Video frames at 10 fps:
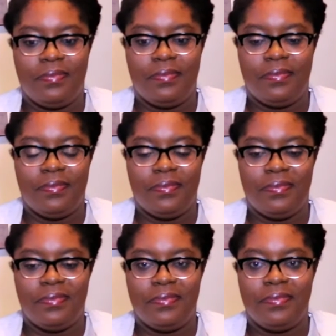
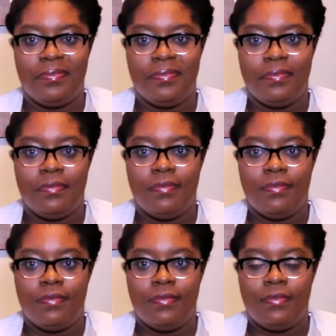
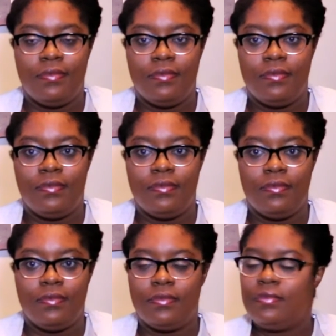
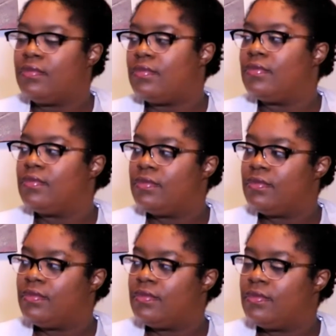
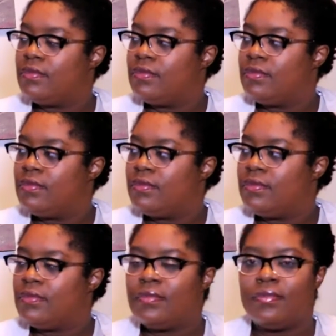
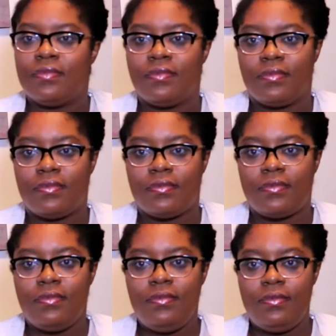
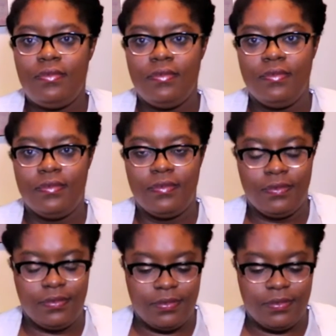[no speech]